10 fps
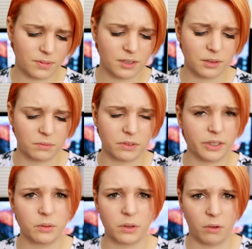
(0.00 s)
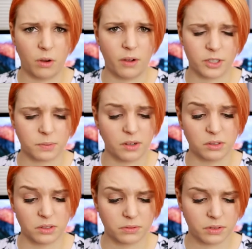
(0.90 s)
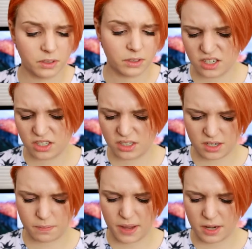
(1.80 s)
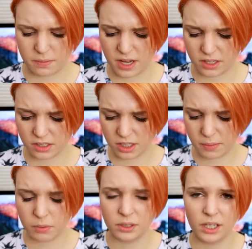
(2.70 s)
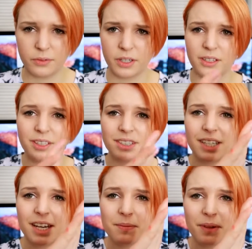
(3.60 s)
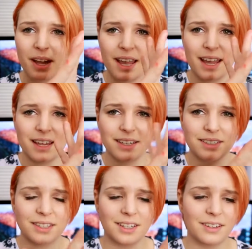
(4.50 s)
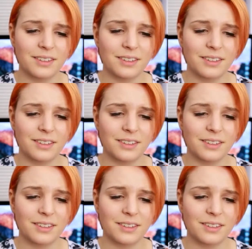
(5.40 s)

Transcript: I don't really know what guava smells of. To me, it's just a bad mix. Some people love it. Look, it's staining my hand.